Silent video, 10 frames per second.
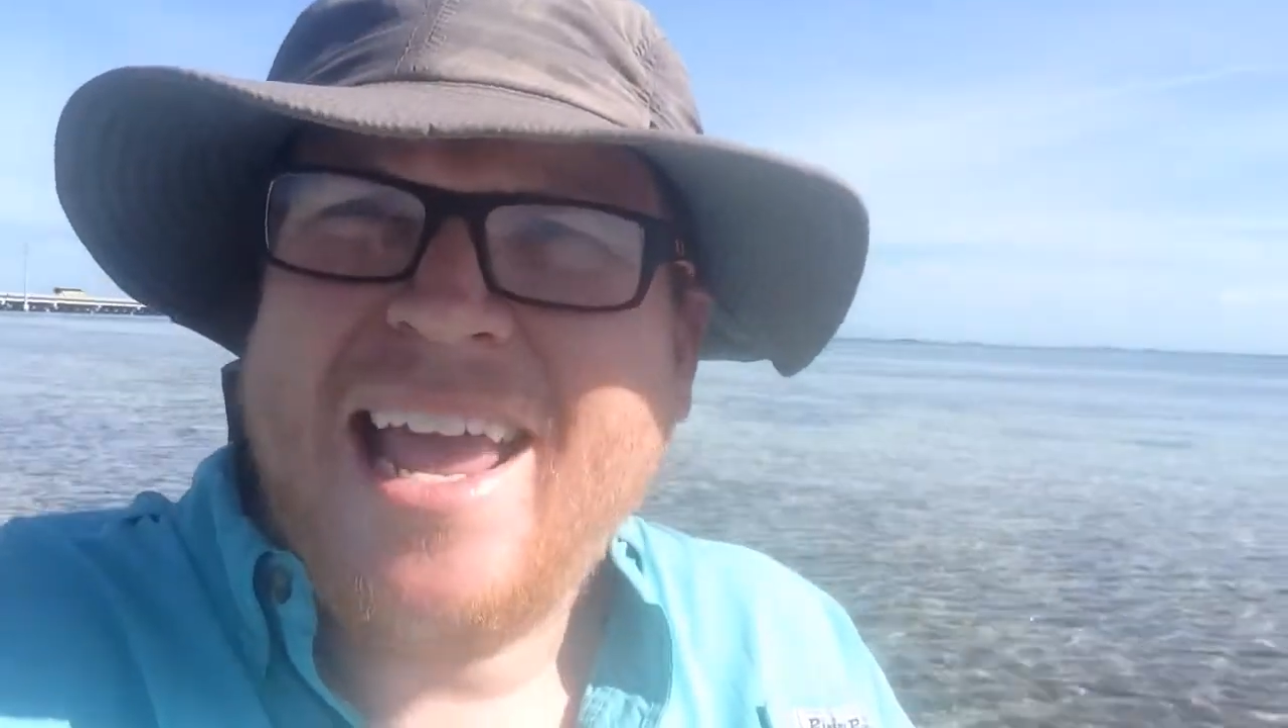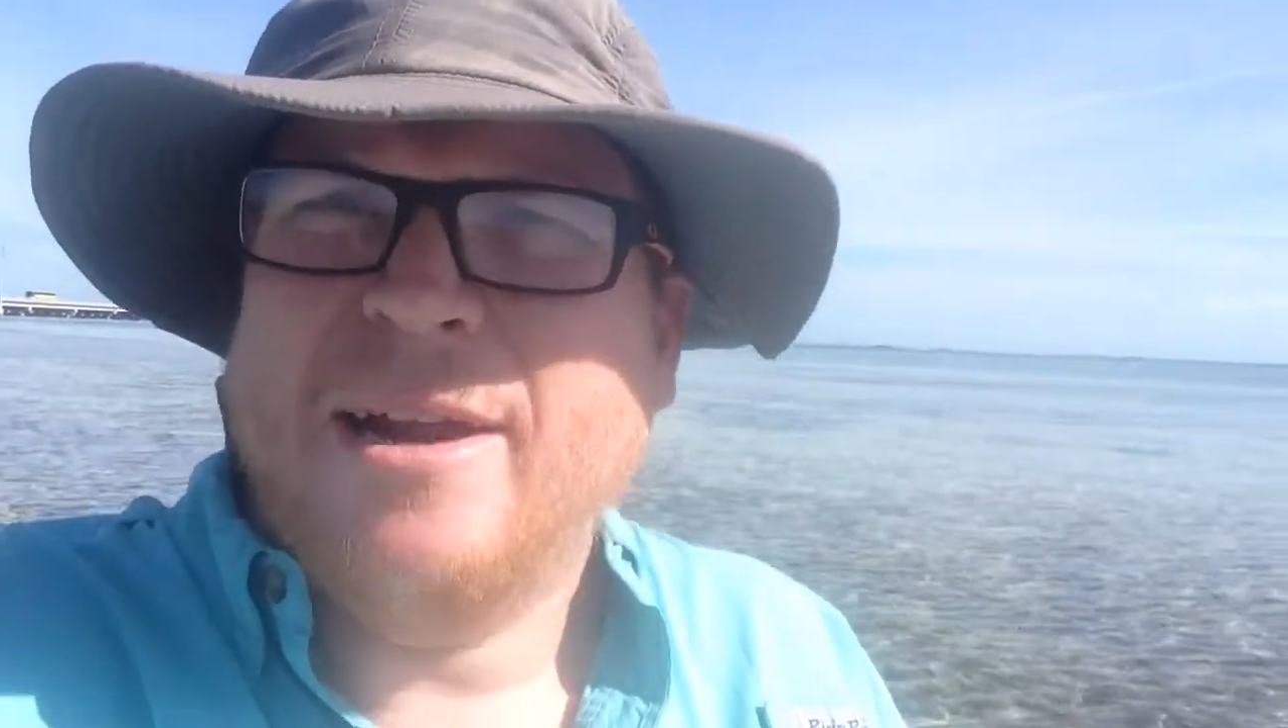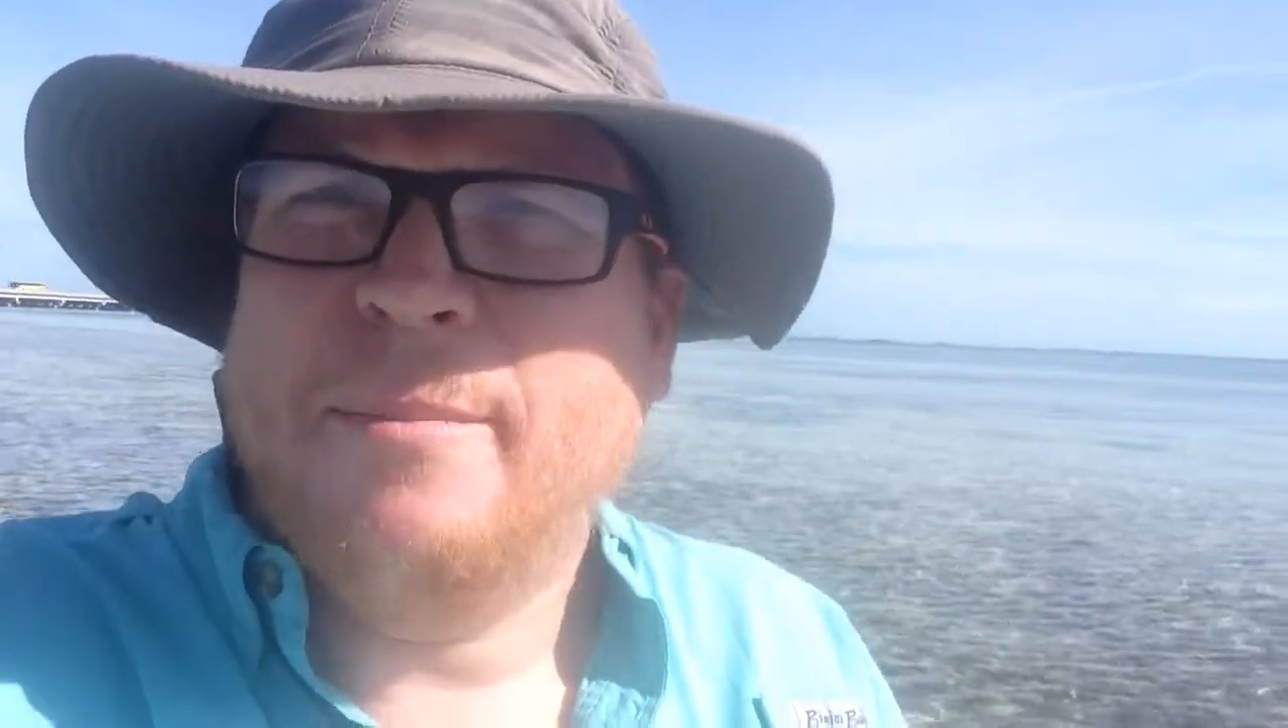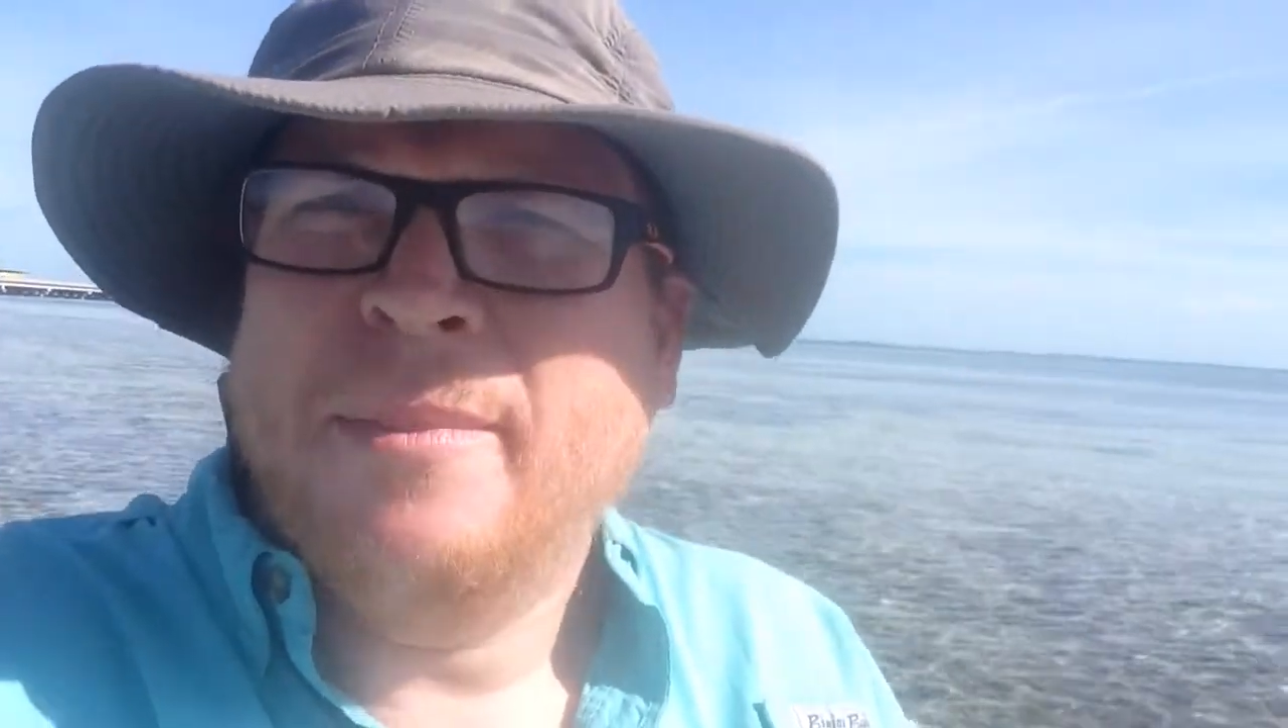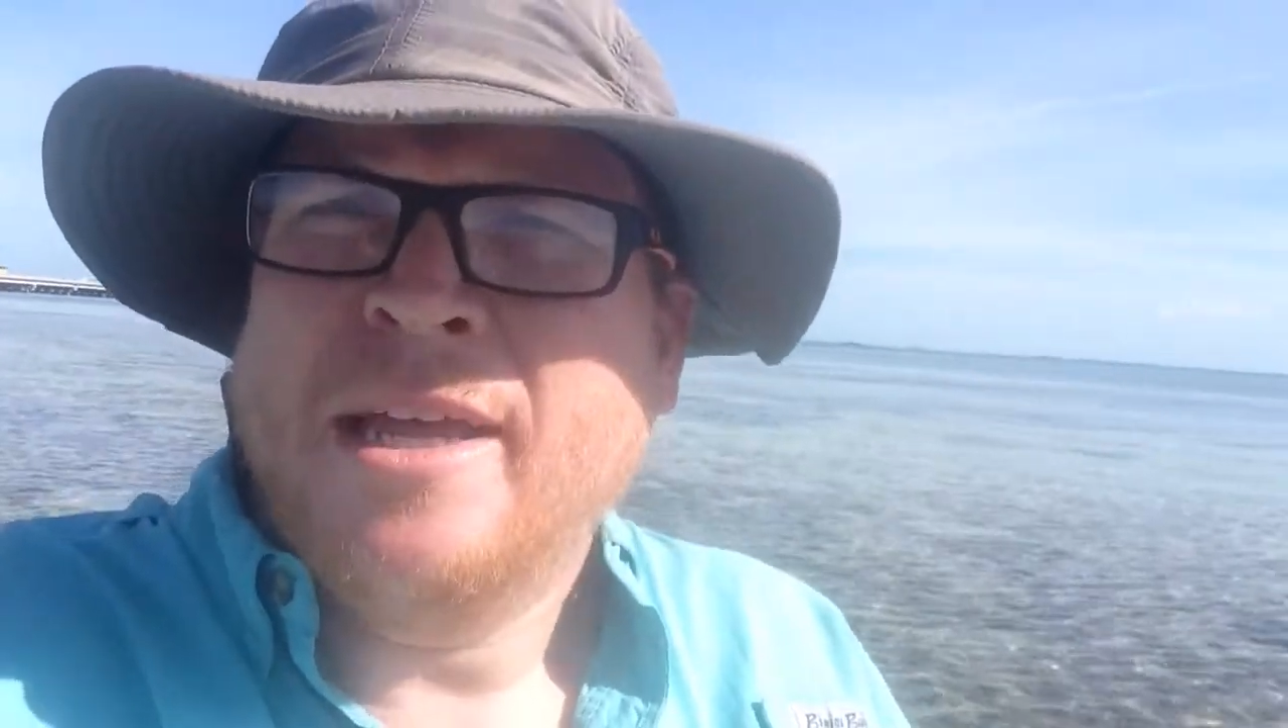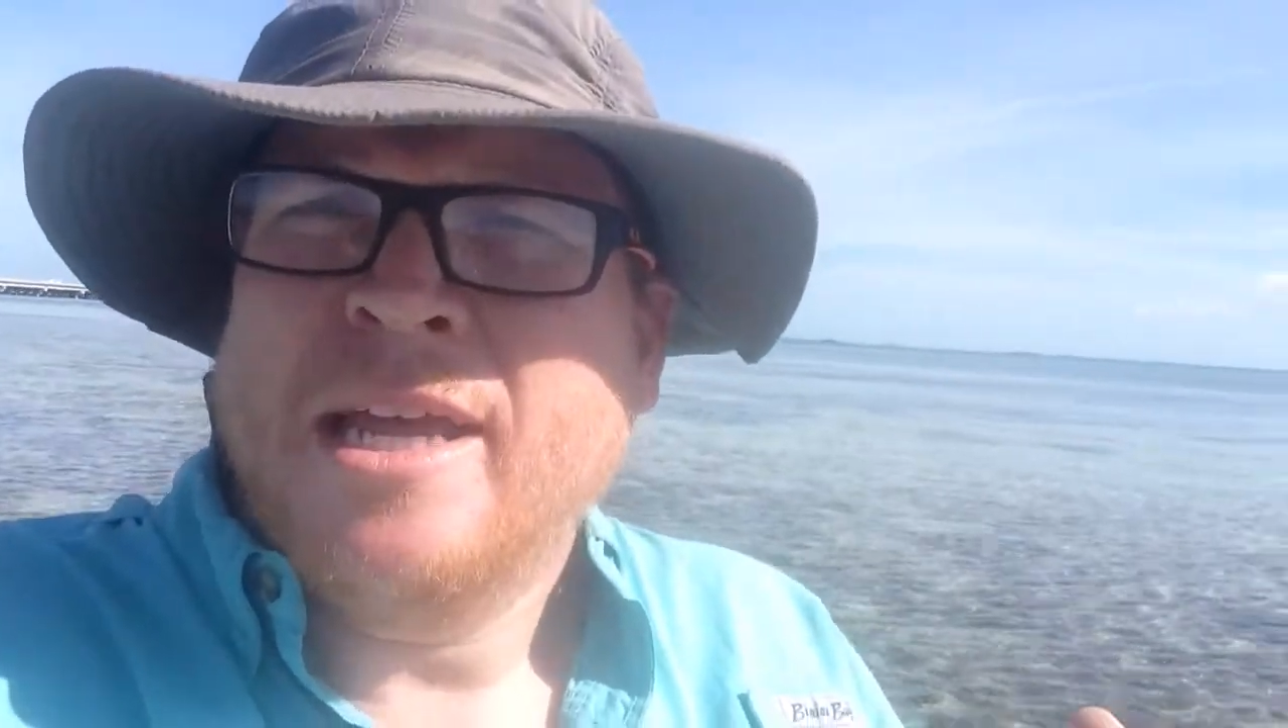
hate them,